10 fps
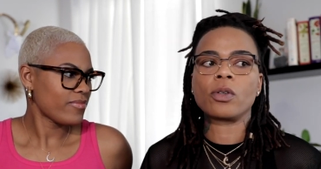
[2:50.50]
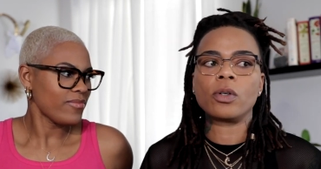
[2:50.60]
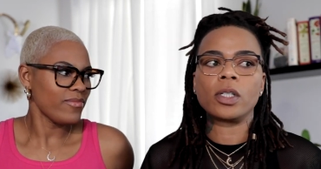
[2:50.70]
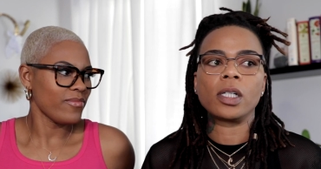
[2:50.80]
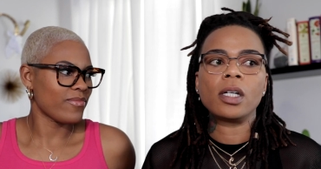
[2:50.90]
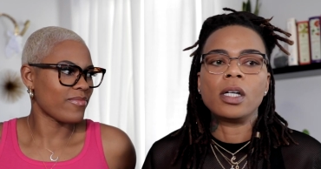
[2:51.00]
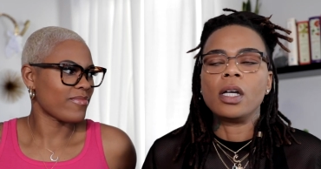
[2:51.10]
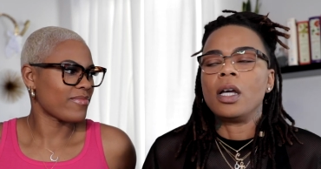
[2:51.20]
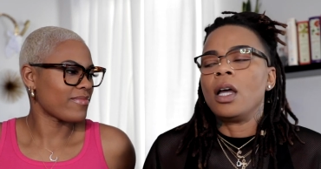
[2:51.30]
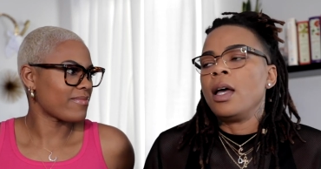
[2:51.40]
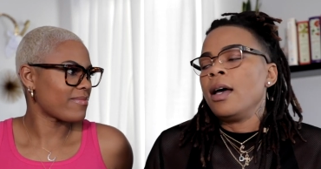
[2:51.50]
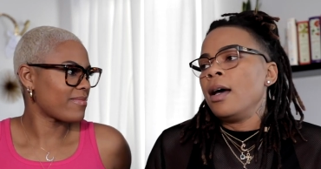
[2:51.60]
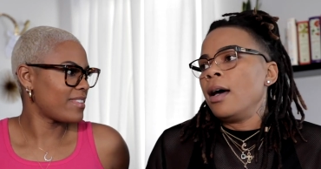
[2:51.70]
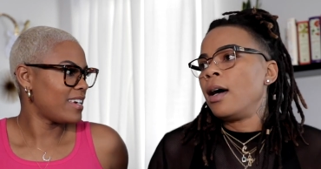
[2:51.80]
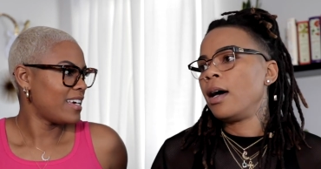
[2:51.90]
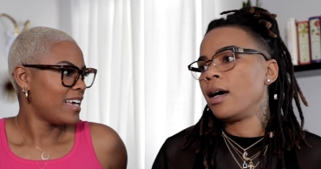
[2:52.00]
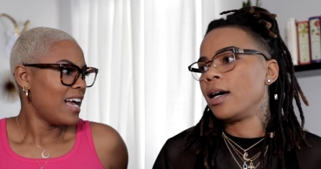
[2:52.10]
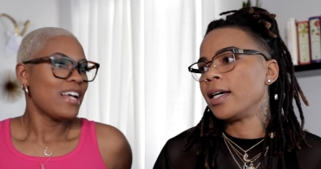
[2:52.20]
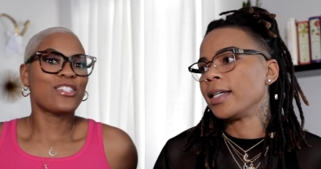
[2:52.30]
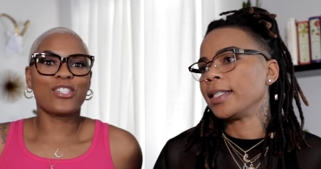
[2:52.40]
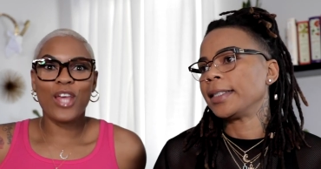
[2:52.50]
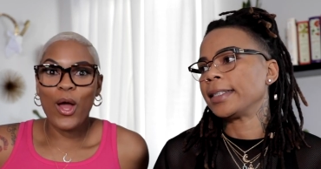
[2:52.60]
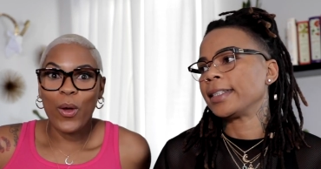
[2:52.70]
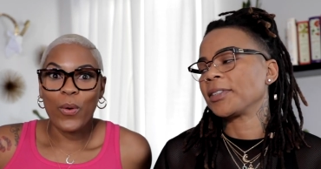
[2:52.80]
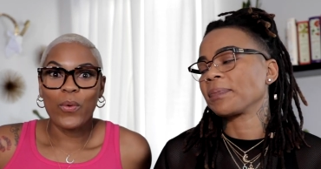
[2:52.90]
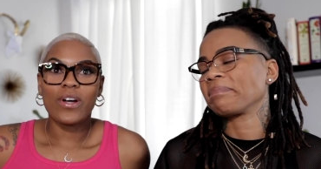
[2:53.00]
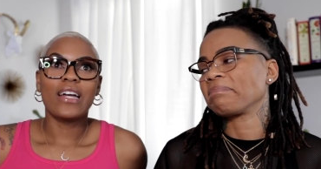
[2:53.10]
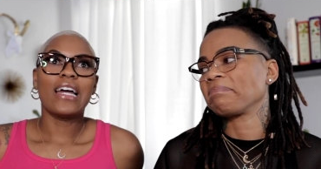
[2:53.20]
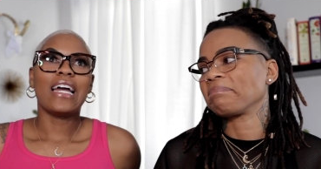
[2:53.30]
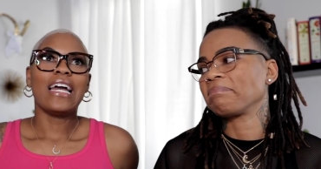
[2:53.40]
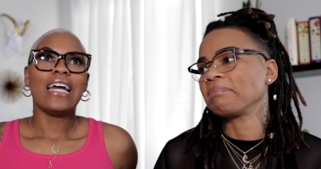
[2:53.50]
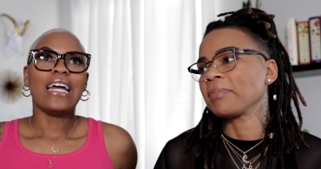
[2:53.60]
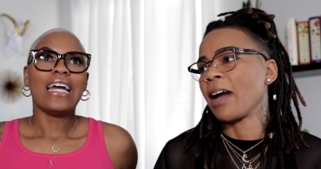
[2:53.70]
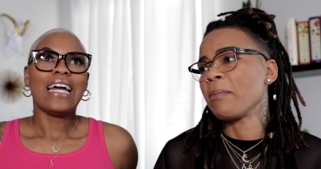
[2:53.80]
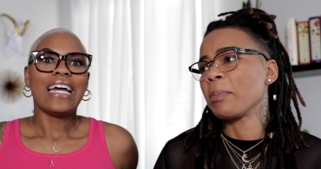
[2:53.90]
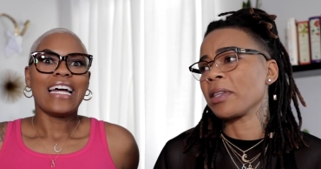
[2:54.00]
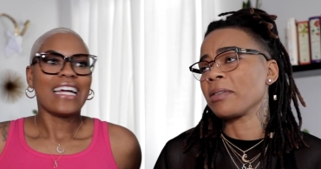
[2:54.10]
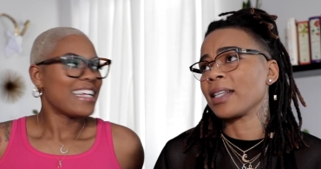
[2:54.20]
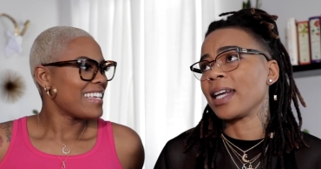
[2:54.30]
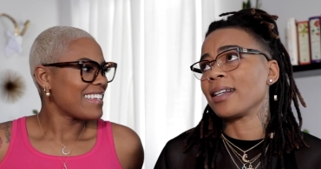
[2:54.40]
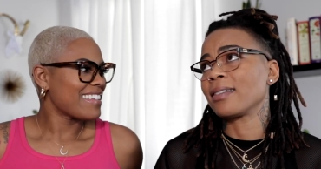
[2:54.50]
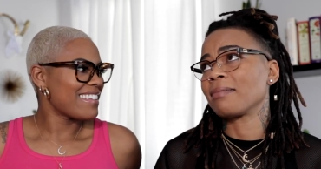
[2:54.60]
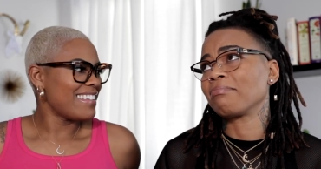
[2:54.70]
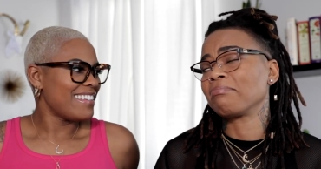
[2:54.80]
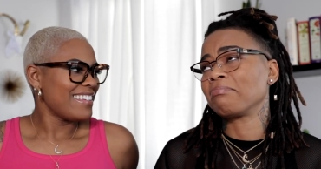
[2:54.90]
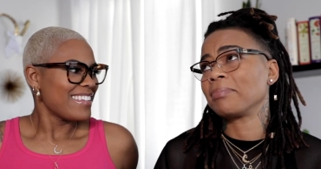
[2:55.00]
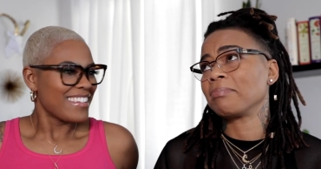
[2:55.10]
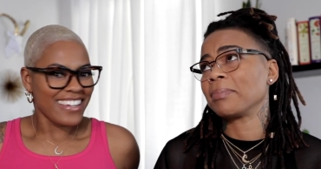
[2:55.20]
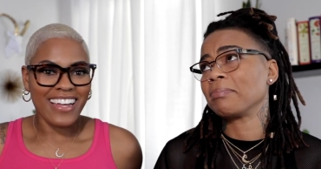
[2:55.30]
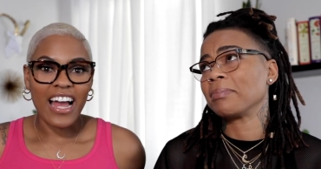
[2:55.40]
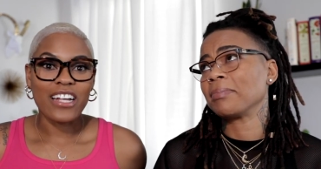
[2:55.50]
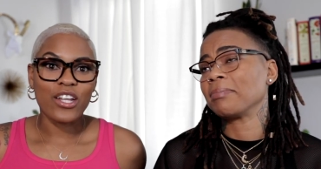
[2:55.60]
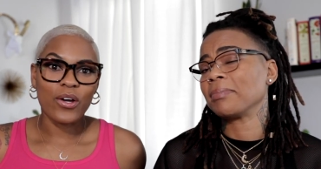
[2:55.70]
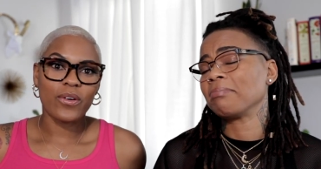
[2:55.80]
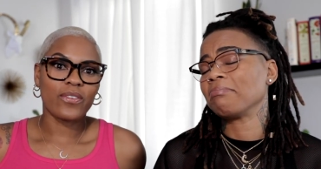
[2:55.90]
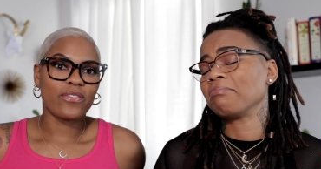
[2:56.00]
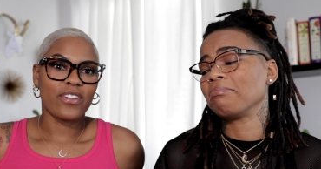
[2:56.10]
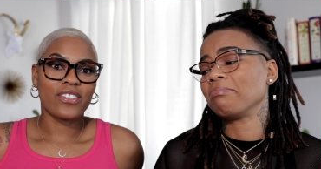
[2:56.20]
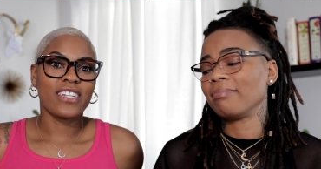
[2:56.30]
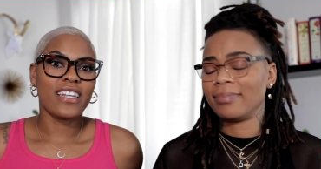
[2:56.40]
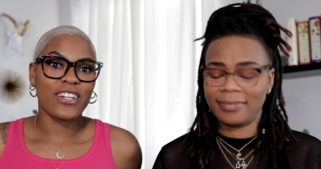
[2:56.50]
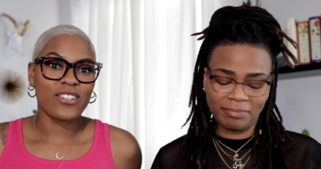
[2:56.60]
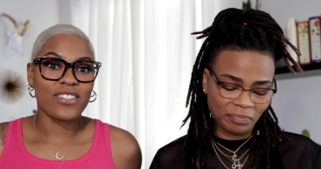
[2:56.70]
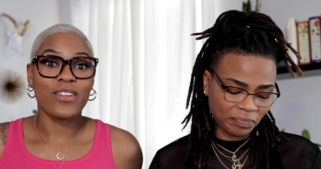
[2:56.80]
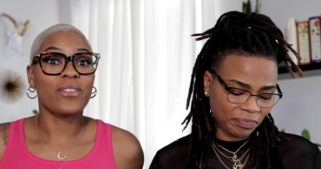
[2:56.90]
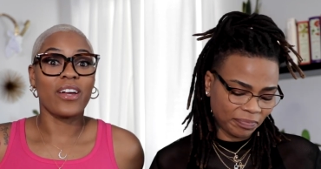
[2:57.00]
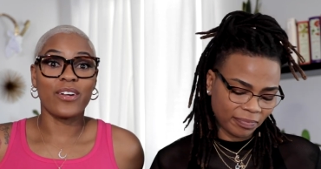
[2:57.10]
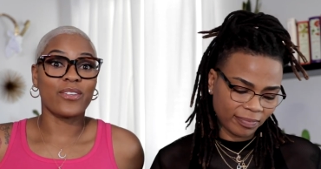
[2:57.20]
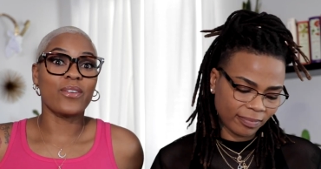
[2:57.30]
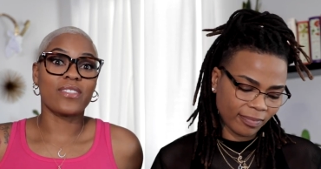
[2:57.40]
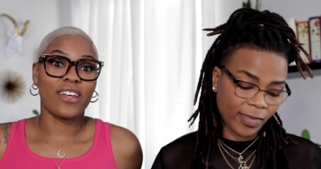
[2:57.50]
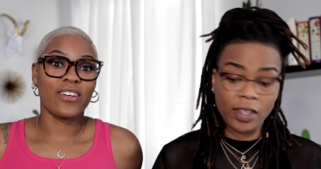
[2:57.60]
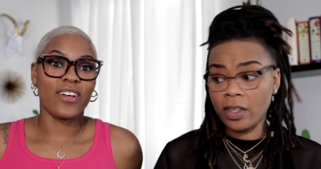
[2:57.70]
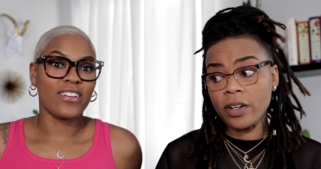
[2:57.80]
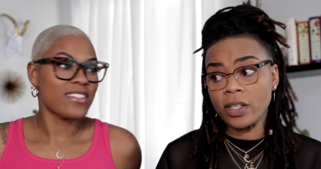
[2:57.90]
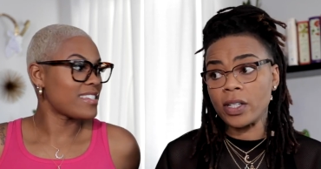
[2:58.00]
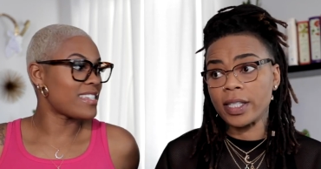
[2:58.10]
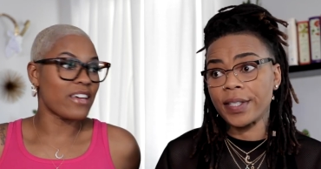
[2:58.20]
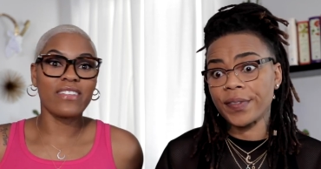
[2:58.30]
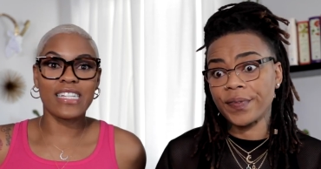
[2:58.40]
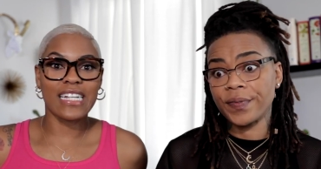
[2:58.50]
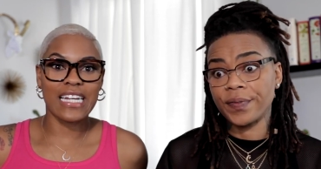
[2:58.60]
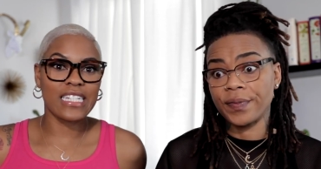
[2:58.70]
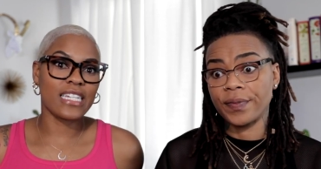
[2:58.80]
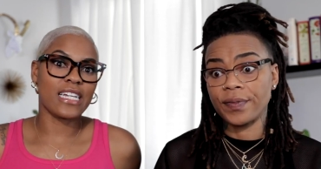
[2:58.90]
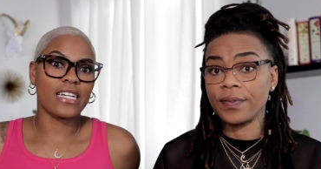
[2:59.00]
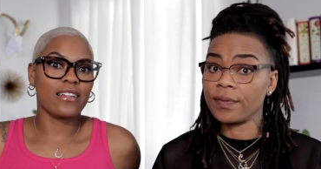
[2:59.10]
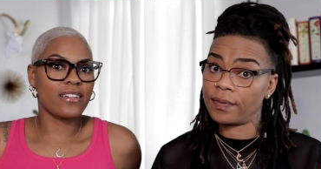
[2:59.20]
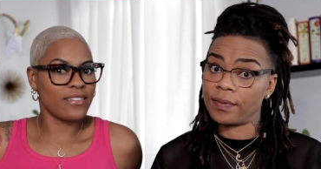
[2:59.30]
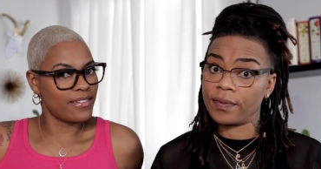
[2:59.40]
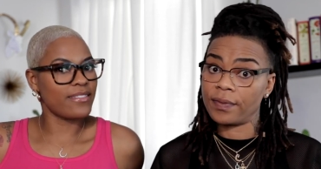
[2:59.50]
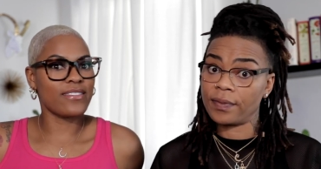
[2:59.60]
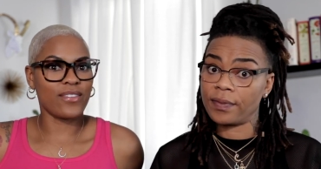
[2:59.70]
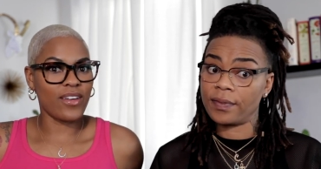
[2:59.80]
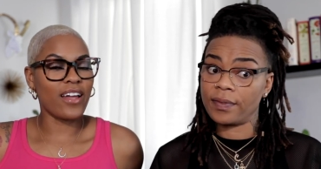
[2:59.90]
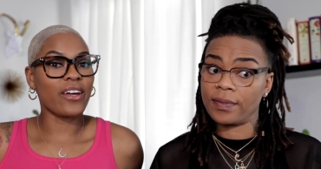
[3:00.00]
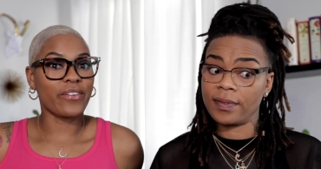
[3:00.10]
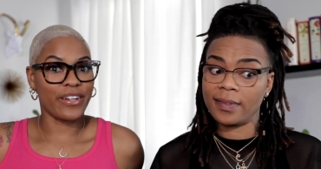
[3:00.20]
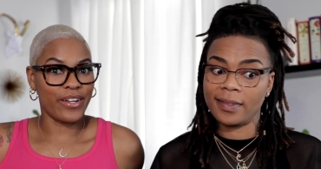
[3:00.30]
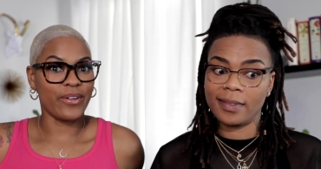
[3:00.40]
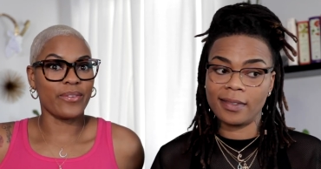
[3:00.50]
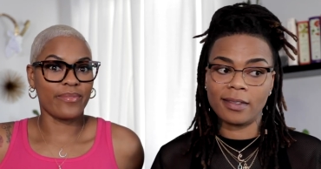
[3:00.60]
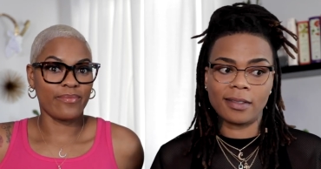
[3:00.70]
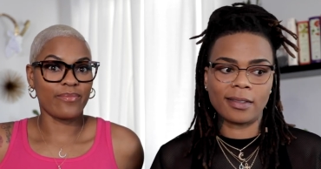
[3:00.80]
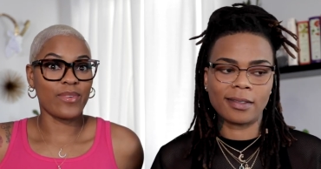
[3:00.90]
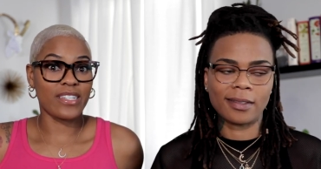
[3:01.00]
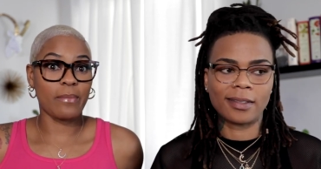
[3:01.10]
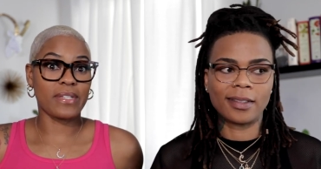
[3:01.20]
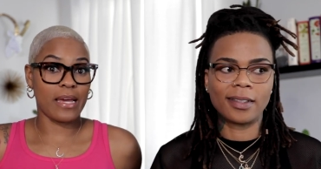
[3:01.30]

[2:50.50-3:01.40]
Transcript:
Speaker 1: school. So, I remember those days.
Speaker 2: I know, they're teenagers. No, they're adults now. They're adults. 17, 19. So y'all already know what type of